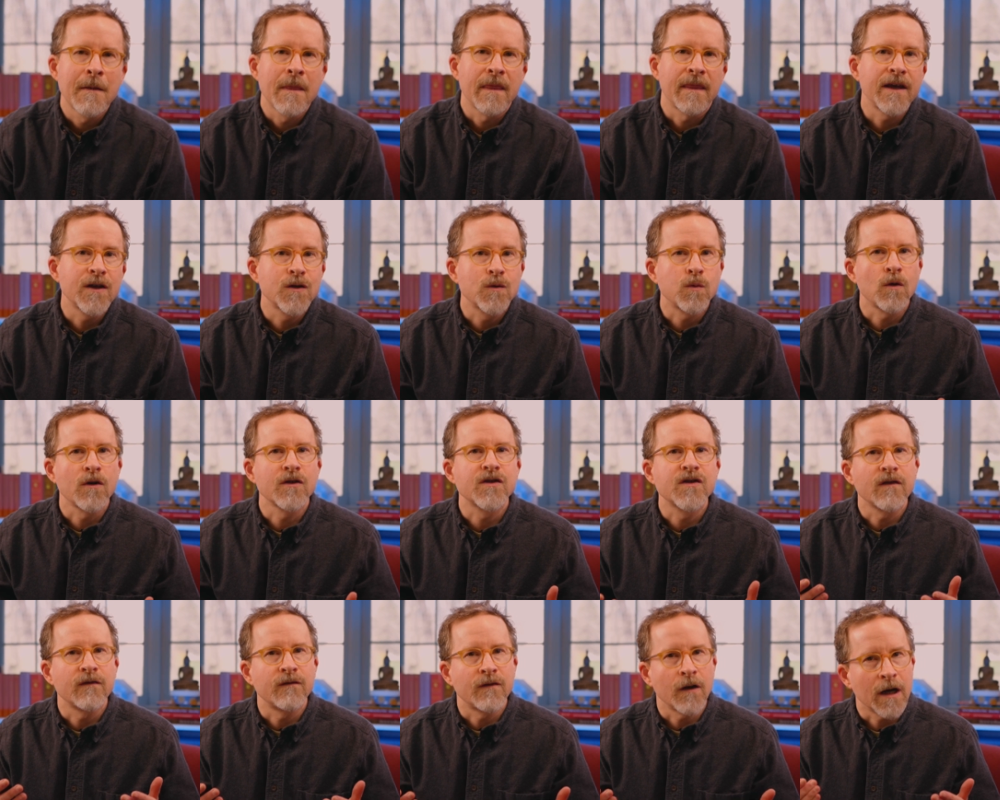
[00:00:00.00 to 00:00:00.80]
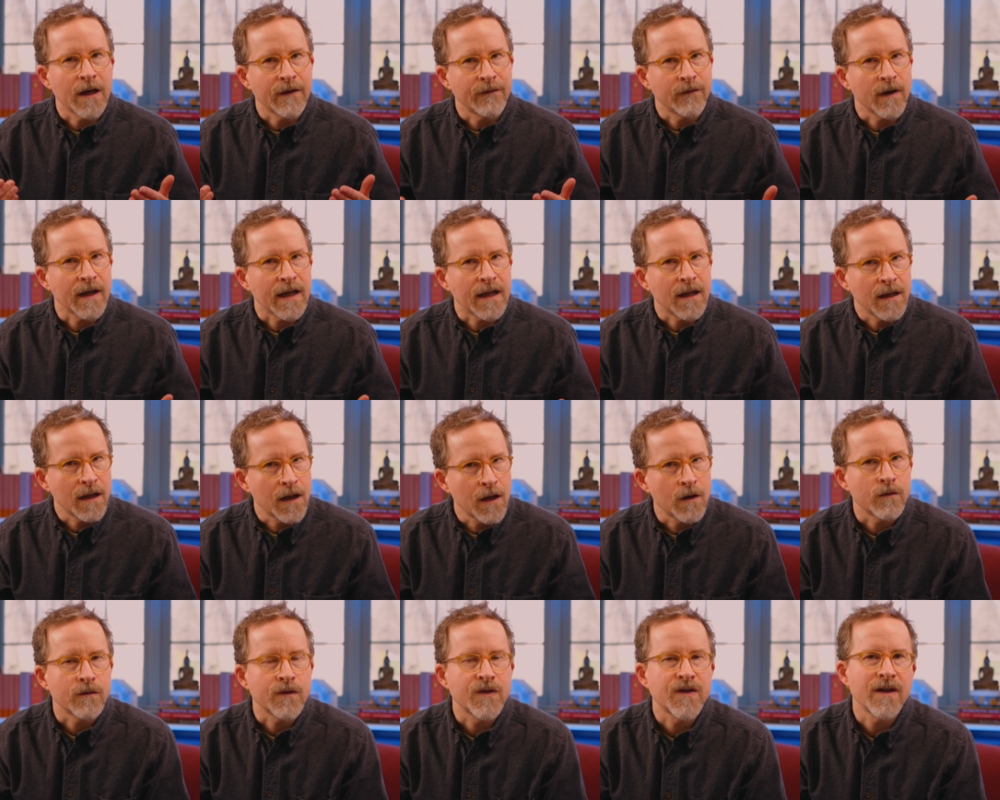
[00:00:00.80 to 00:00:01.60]
These words are very, very
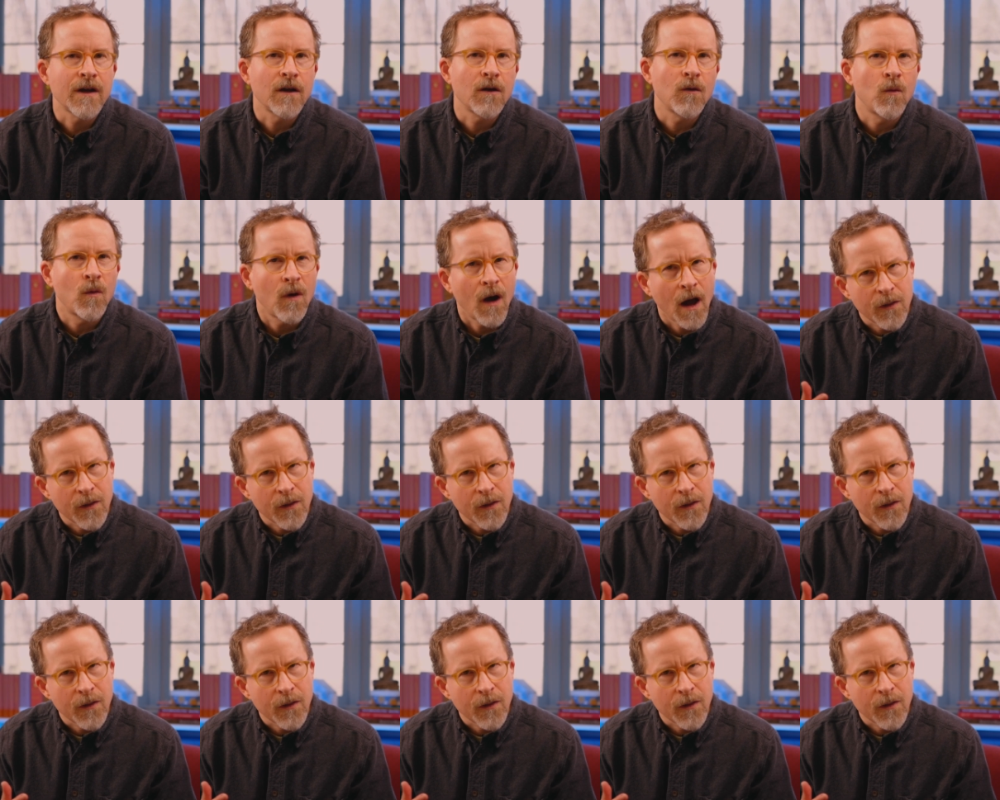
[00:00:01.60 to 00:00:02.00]
close. There are